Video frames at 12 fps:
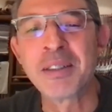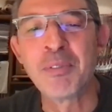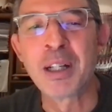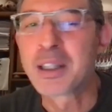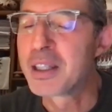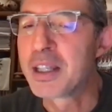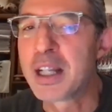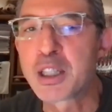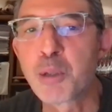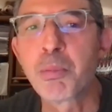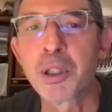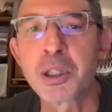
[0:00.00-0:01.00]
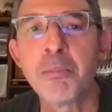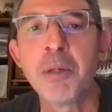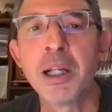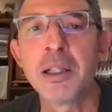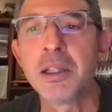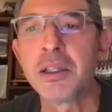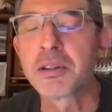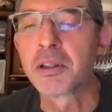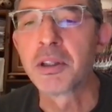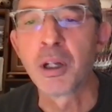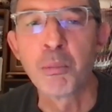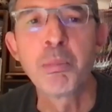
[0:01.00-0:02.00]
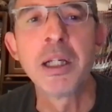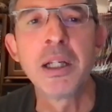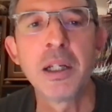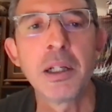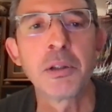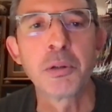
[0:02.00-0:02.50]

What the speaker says: But that's a possibility. So don't be